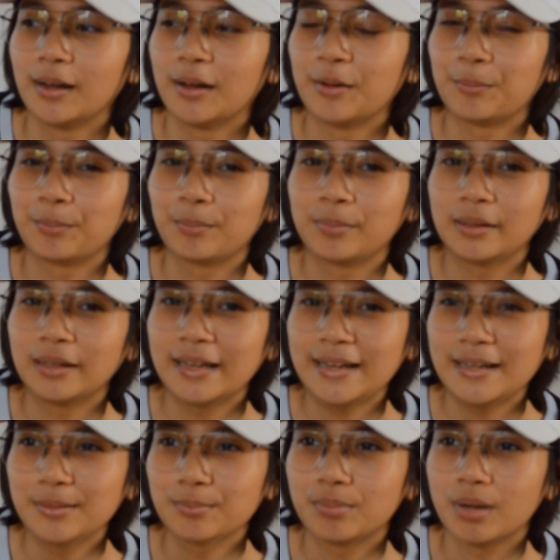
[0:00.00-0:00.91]
a
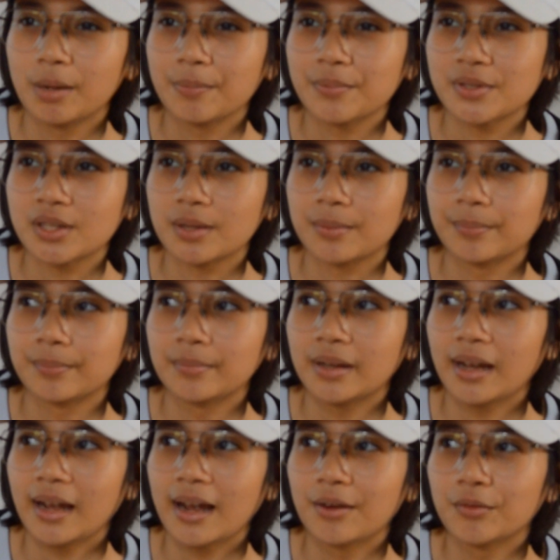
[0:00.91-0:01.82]
plane pops up
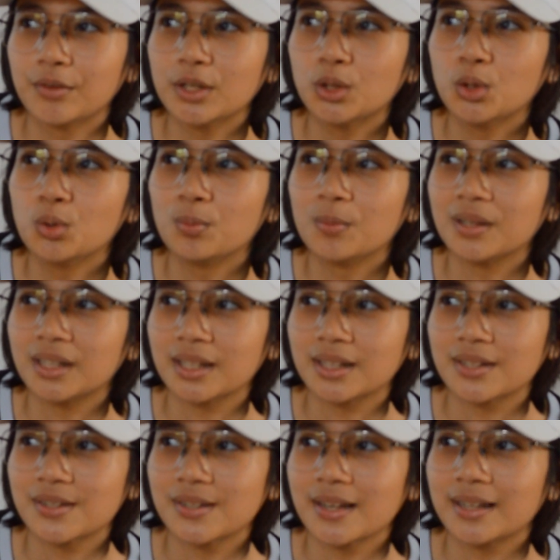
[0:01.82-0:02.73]
every 2 minutes?